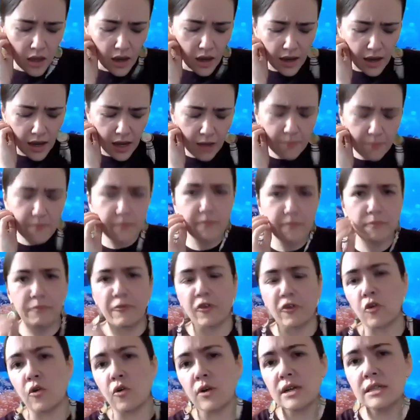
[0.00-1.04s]
Um,
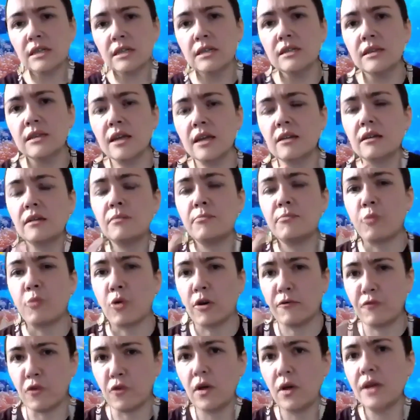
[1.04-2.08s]
for courses like
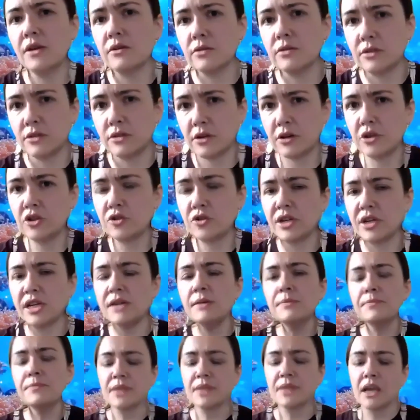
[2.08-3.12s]
portfolio
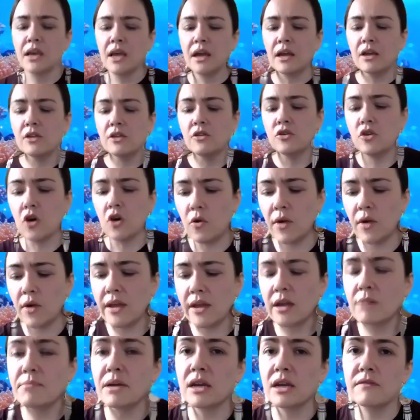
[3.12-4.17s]
surgery, knowing
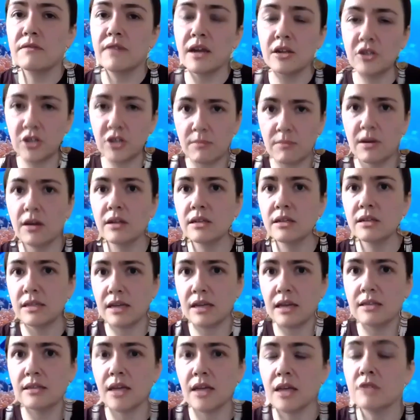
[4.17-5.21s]
a bit of HTML and
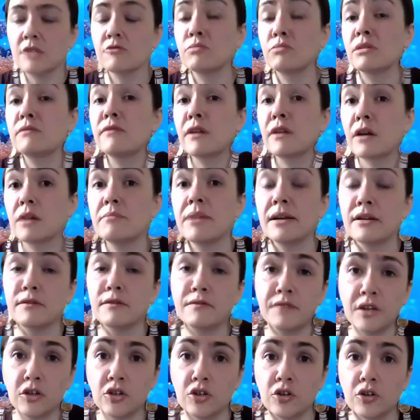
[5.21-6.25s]
CSS will be very
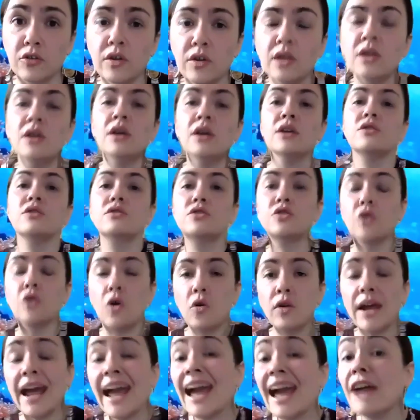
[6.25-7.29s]
beneficial. You
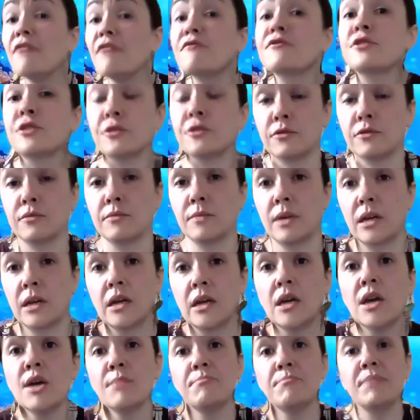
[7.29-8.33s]
don't have to
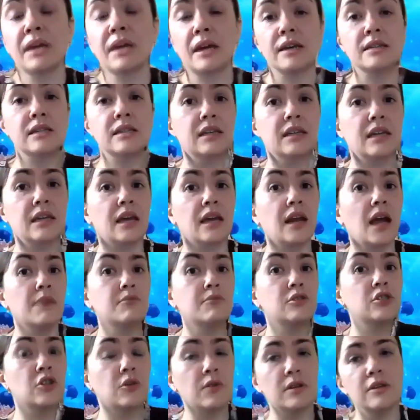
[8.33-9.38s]
because again i'm
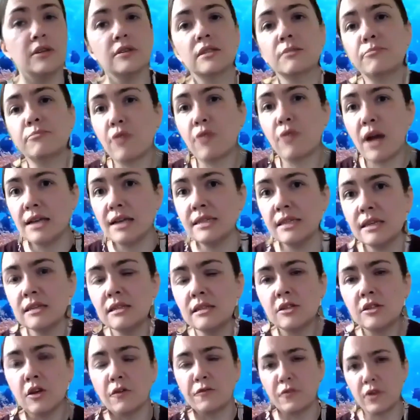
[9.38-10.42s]
showing you the process
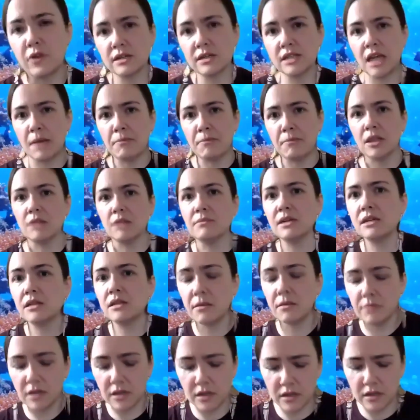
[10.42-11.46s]
so for example let me
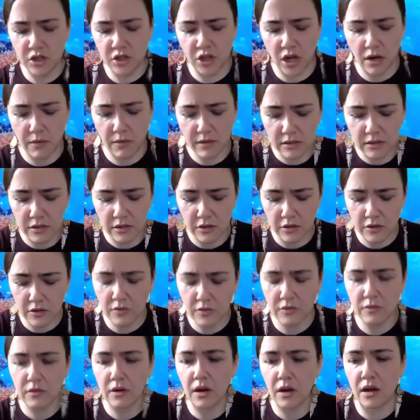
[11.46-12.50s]
let me share with
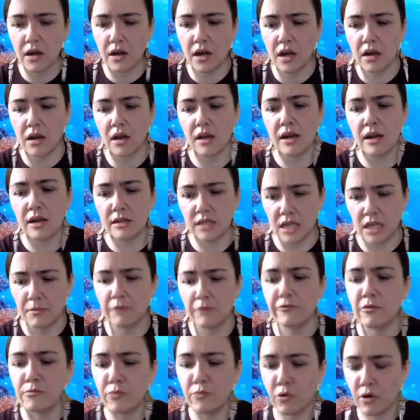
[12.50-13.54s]
you uh, an example
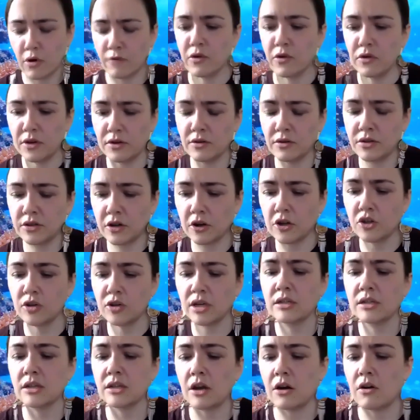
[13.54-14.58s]
from portfolio
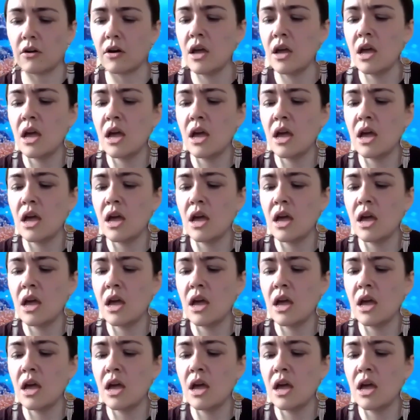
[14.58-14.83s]
surgery so